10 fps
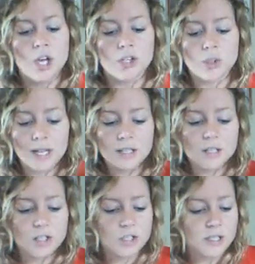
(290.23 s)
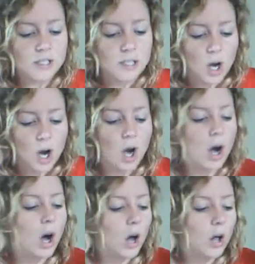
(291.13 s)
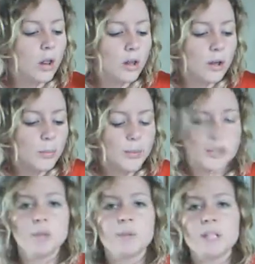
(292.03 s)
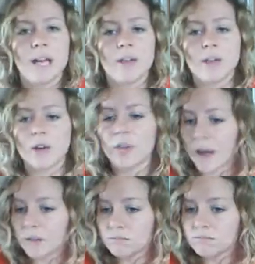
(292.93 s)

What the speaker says: So let's just all presume together that